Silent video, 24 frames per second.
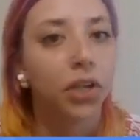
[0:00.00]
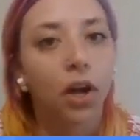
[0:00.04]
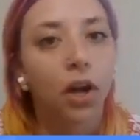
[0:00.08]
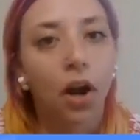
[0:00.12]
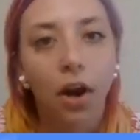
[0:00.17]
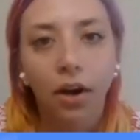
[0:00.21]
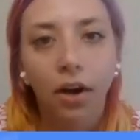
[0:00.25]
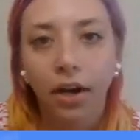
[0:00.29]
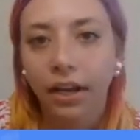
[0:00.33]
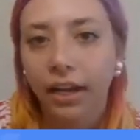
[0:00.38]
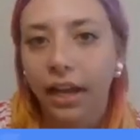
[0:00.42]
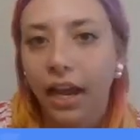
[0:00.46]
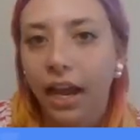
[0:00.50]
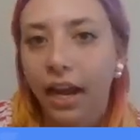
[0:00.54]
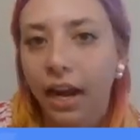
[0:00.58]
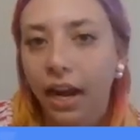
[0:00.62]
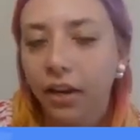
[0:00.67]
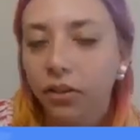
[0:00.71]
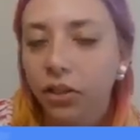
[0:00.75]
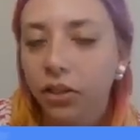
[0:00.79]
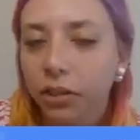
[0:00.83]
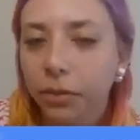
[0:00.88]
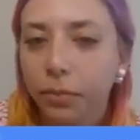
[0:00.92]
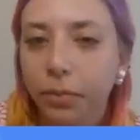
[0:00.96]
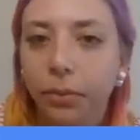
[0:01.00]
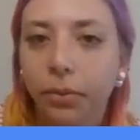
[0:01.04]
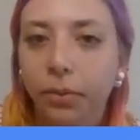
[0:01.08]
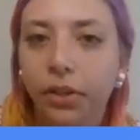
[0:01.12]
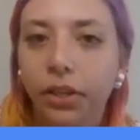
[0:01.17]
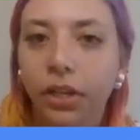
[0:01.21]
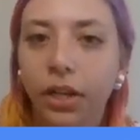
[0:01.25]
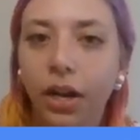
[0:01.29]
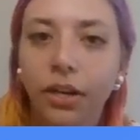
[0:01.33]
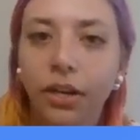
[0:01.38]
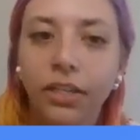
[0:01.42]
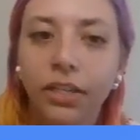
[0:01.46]
doing art again. I used to
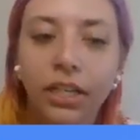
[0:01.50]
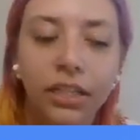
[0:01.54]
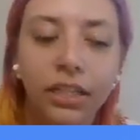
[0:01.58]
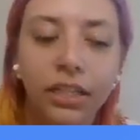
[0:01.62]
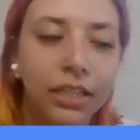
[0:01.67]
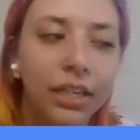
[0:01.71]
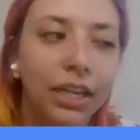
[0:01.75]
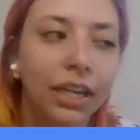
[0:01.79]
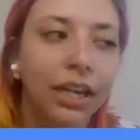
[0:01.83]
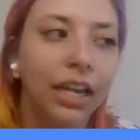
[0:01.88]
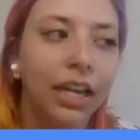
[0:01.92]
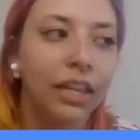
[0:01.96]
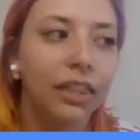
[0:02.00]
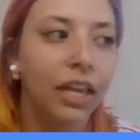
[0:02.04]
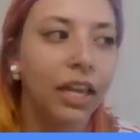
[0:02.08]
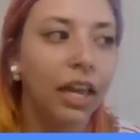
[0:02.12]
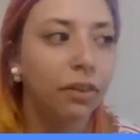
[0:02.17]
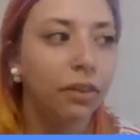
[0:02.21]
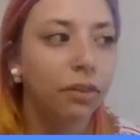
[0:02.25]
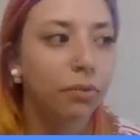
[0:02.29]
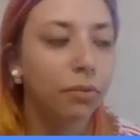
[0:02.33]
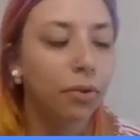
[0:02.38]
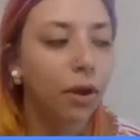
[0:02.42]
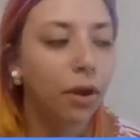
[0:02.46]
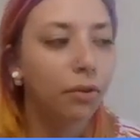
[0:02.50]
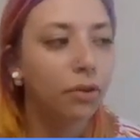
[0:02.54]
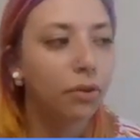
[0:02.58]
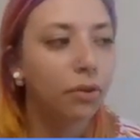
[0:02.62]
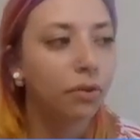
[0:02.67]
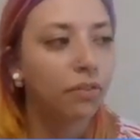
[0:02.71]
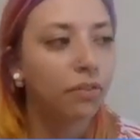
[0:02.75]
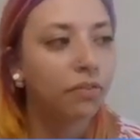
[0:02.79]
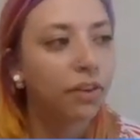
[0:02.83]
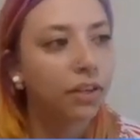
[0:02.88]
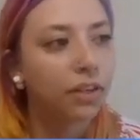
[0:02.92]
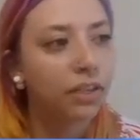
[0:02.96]
be really artistic, and then
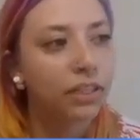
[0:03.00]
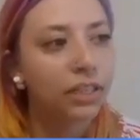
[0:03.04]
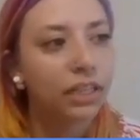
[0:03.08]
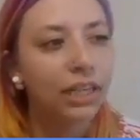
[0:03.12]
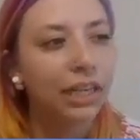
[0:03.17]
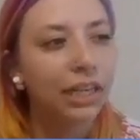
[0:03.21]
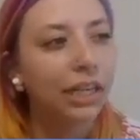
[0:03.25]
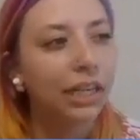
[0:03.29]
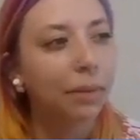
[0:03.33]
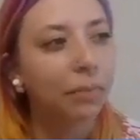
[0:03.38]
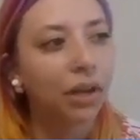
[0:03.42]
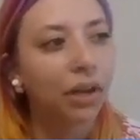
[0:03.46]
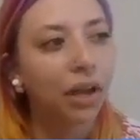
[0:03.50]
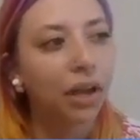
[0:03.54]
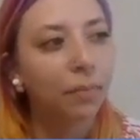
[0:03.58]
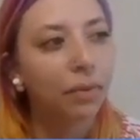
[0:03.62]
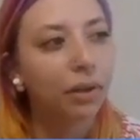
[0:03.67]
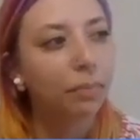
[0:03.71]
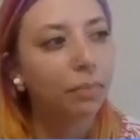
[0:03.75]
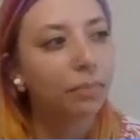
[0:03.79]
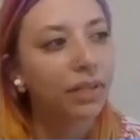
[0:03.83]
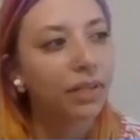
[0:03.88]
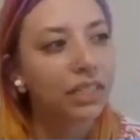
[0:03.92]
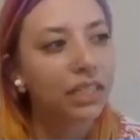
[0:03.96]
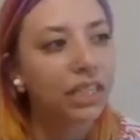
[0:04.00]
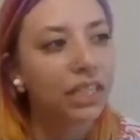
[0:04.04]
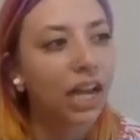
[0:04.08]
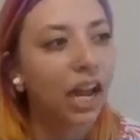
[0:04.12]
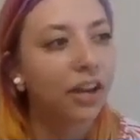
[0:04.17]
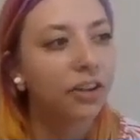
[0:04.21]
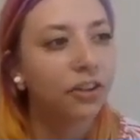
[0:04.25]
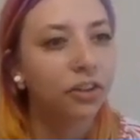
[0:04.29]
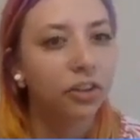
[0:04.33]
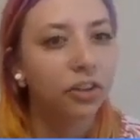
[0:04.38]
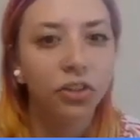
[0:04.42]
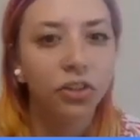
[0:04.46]
throughout university and becoming busy,
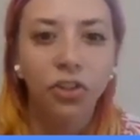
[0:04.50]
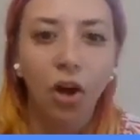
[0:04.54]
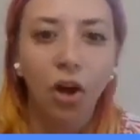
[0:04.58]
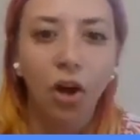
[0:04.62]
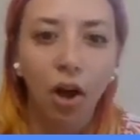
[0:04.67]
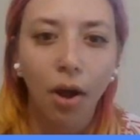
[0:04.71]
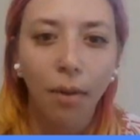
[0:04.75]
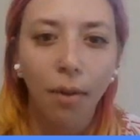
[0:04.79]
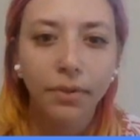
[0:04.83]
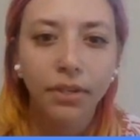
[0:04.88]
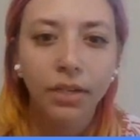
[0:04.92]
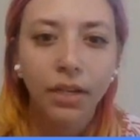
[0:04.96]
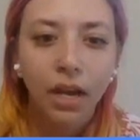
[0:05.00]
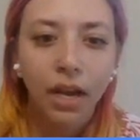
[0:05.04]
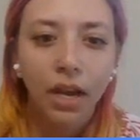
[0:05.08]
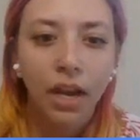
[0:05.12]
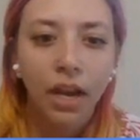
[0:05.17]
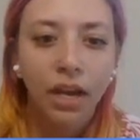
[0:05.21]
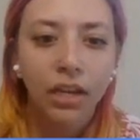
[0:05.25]
I just stopped